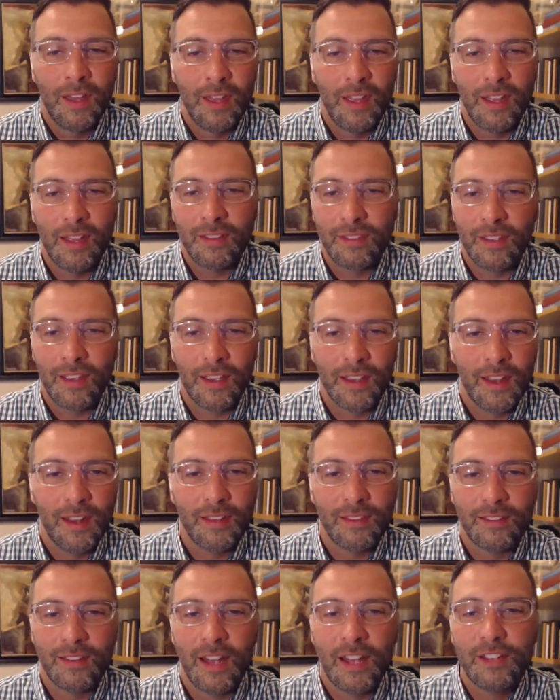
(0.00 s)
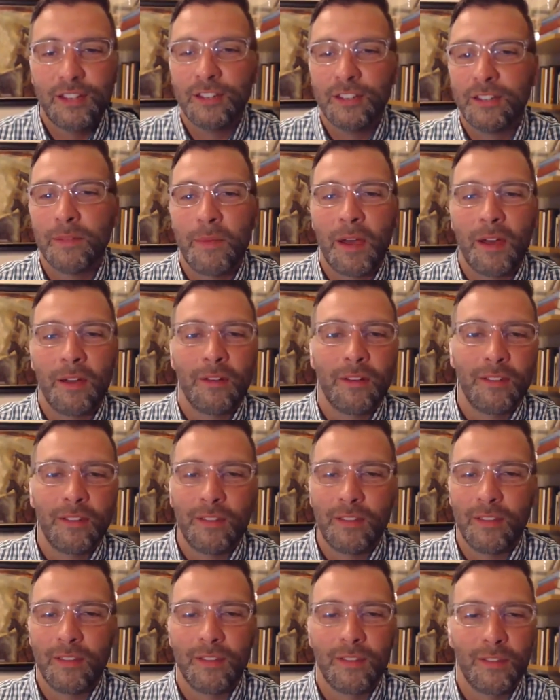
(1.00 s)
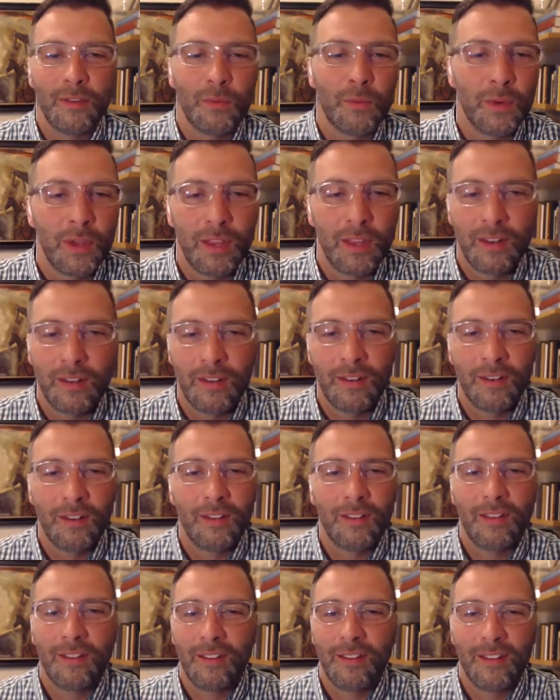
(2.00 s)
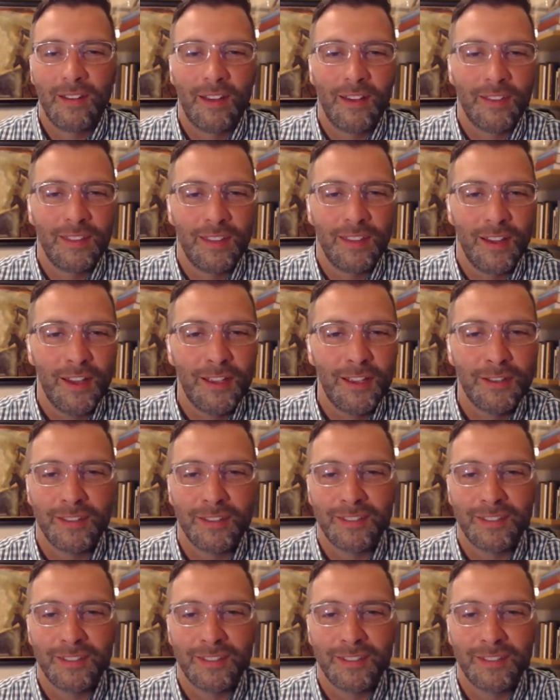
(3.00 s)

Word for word: It's again, it's not just about the win on the ice.